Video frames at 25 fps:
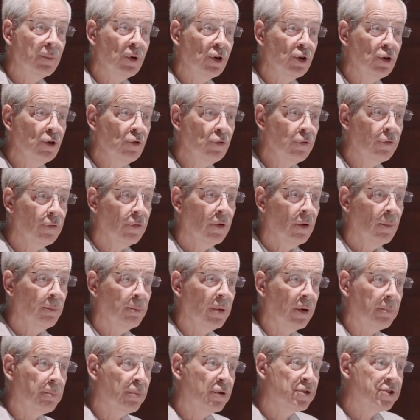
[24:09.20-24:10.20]
move,
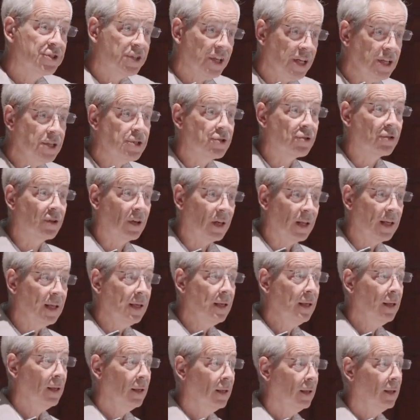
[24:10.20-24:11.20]
but
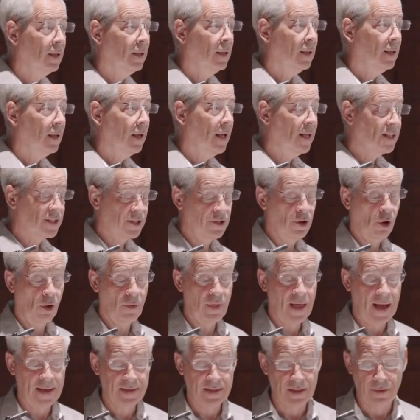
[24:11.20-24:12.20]
procedurally, it's not
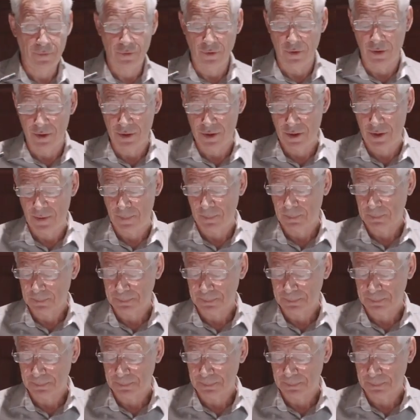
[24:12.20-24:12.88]
that different.